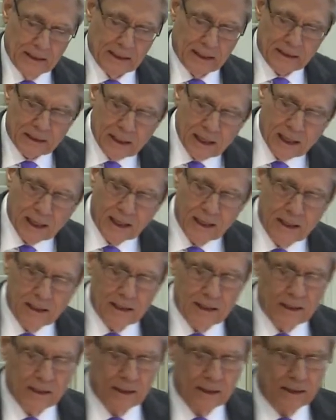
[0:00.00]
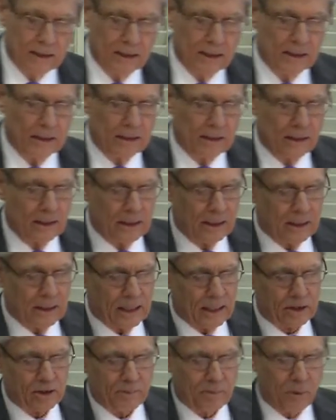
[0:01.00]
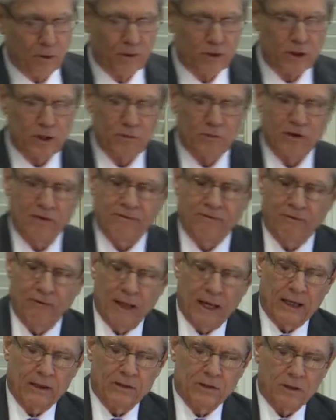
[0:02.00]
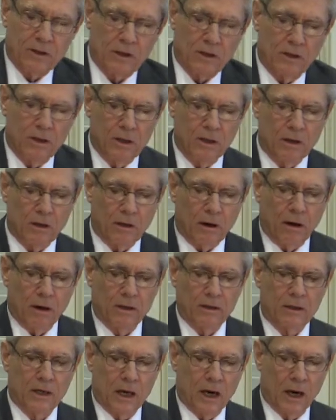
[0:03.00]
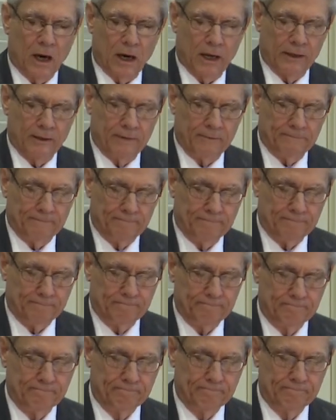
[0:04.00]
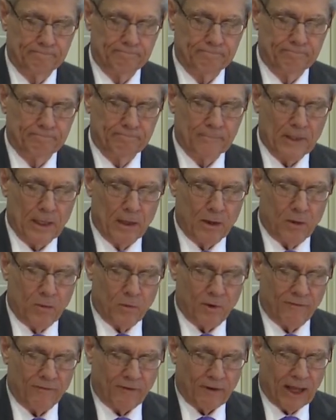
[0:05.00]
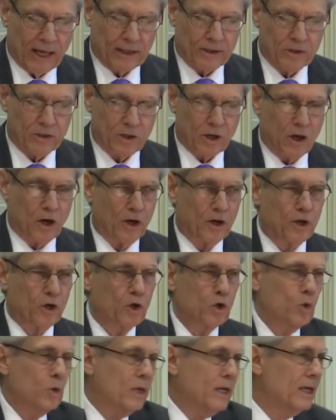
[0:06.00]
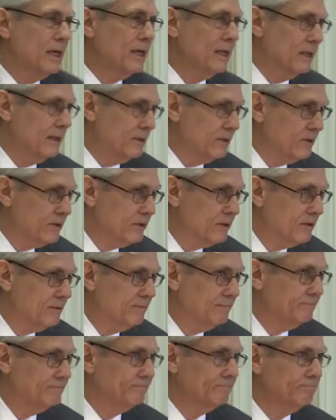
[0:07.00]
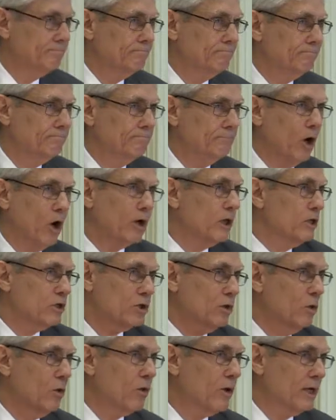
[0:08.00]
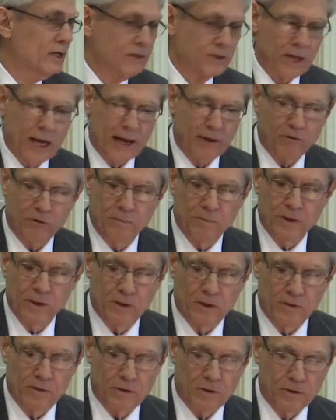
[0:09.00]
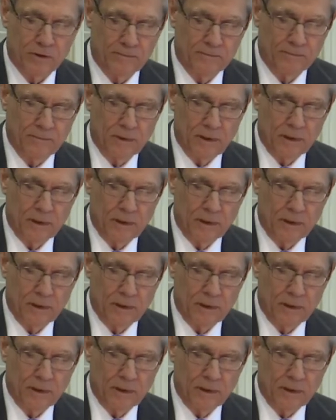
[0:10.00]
I think as a person reflects on God, reflects on who he is, on his glorious attributes,